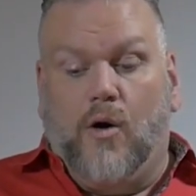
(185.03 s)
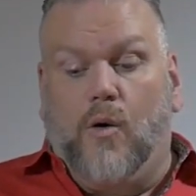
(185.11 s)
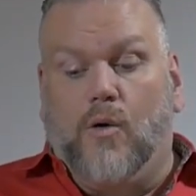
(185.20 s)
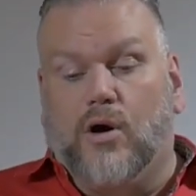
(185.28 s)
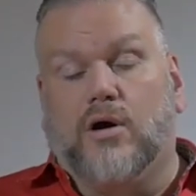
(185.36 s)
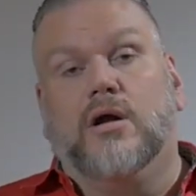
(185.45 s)

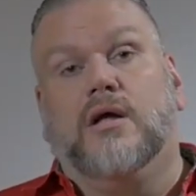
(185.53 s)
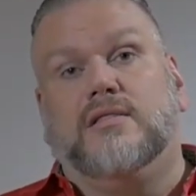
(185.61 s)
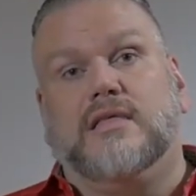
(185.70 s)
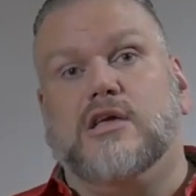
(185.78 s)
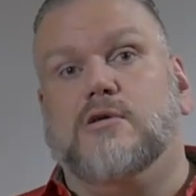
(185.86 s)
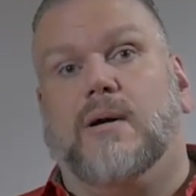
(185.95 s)
or
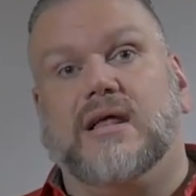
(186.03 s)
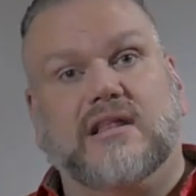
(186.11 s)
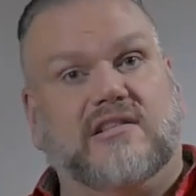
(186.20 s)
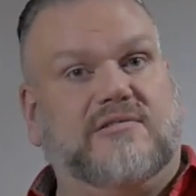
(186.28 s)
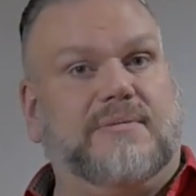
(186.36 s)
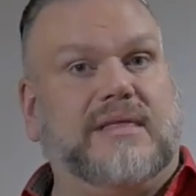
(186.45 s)
that you might
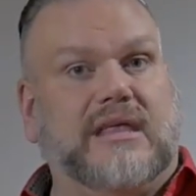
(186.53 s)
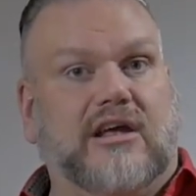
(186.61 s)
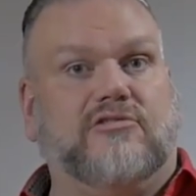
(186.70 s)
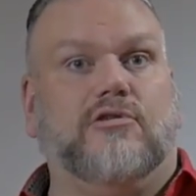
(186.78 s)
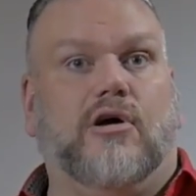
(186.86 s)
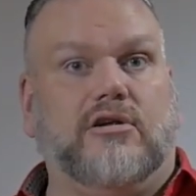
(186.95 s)
need to spend that
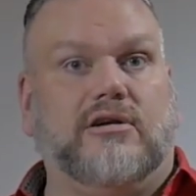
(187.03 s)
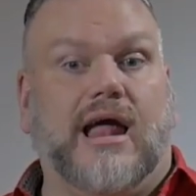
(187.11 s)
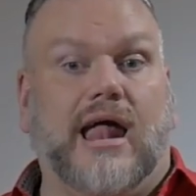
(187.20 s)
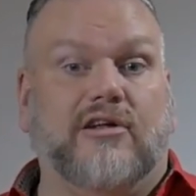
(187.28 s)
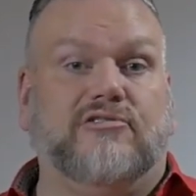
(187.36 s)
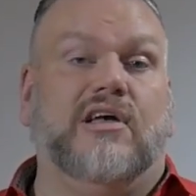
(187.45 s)
extra
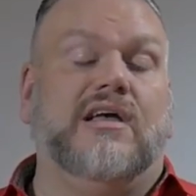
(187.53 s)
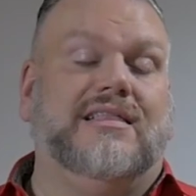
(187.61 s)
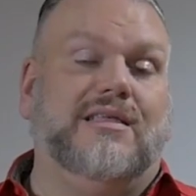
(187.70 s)
$100